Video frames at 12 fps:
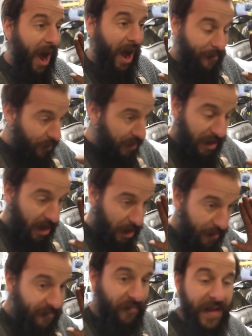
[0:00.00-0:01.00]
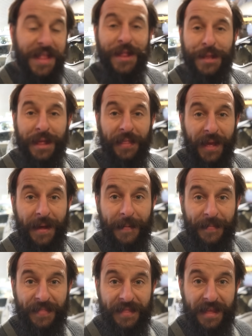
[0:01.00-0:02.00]
I was convinced
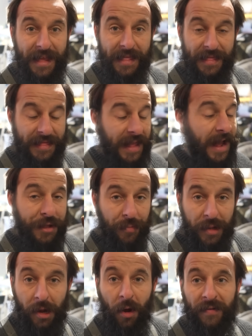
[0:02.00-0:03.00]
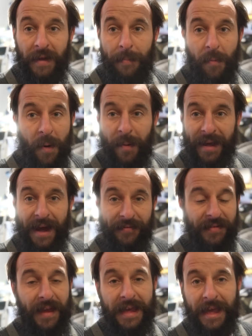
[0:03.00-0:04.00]
that the engine was locked up and we were going to have
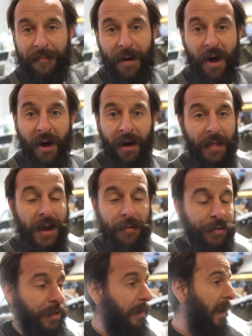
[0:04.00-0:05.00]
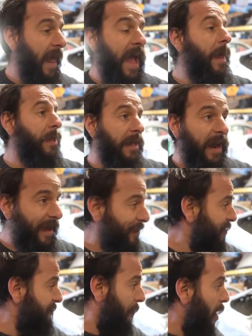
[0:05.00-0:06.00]
to take it apart, and then it was just going to escalate
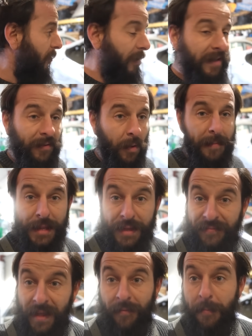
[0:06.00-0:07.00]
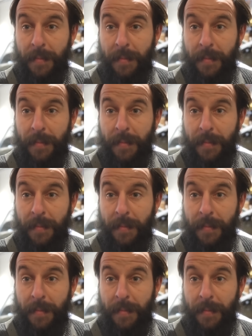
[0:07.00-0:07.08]
and spiral into a massive another